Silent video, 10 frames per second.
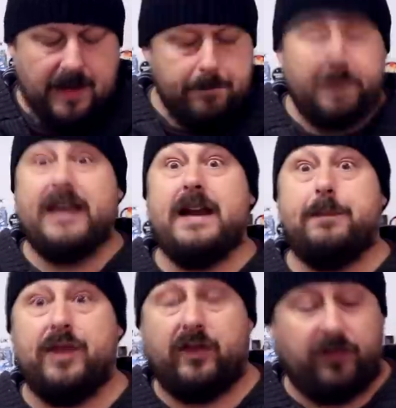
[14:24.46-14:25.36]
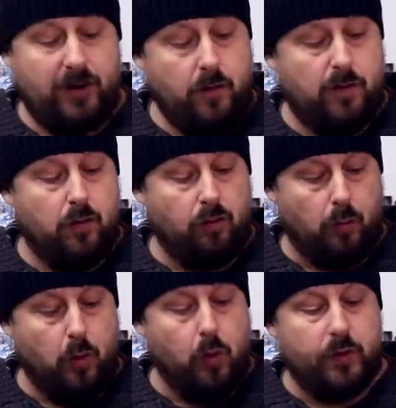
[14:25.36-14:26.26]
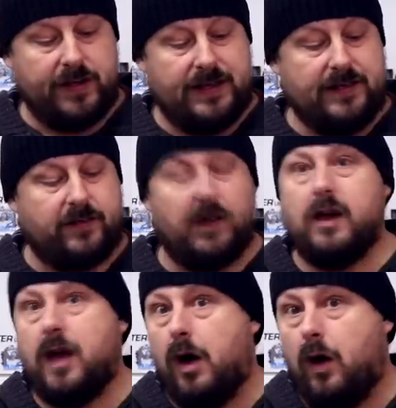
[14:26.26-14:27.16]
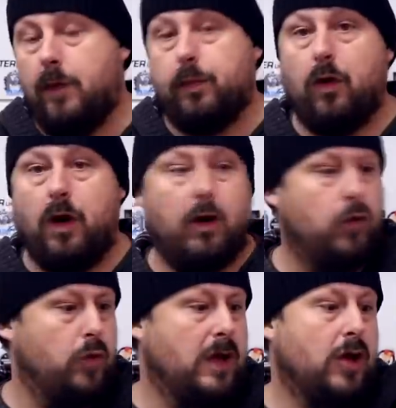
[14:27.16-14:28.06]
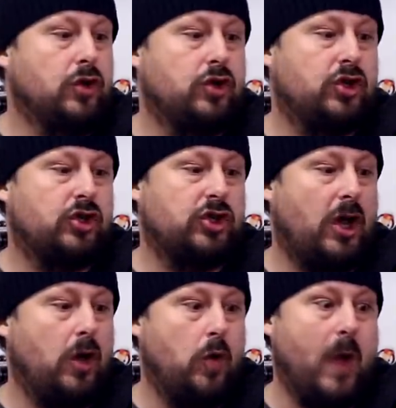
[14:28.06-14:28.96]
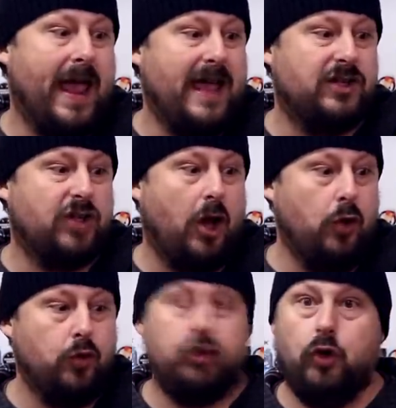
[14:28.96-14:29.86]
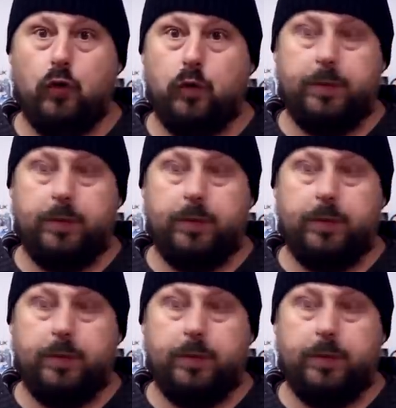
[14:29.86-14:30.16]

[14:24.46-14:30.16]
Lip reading: Picking up the silver reward is CarPro So SO2